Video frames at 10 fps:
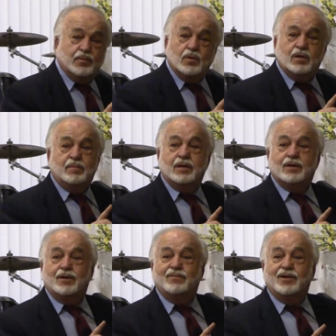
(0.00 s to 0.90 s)
boy, they
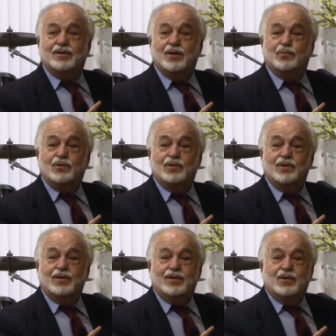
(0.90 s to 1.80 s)
make a lovely
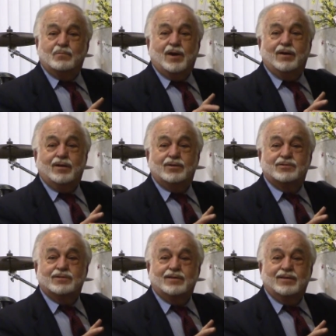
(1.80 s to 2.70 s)
couple. a
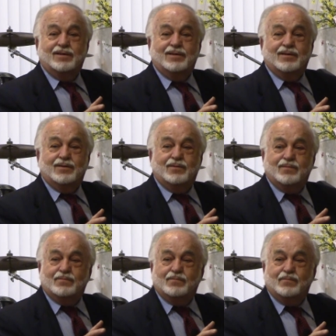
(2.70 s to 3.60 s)
marriage
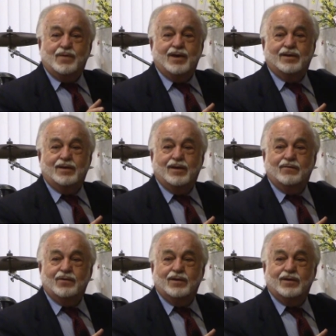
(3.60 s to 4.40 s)
made in heaven.